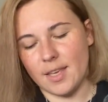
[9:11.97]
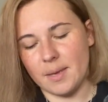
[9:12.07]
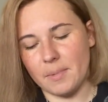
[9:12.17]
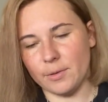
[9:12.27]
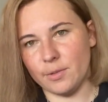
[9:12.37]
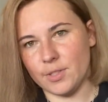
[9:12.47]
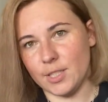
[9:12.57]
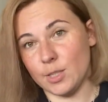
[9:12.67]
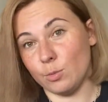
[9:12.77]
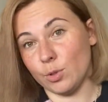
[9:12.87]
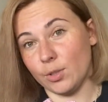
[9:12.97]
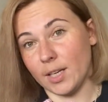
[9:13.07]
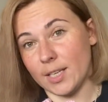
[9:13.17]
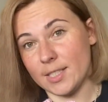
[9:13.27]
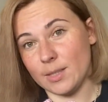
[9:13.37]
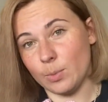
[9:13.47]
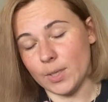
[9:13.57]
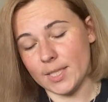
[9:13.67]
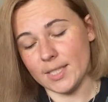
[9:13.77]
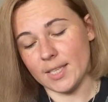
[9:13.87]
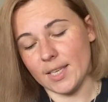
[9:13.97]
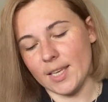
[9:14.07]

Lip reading: amount of stitching what you cast with,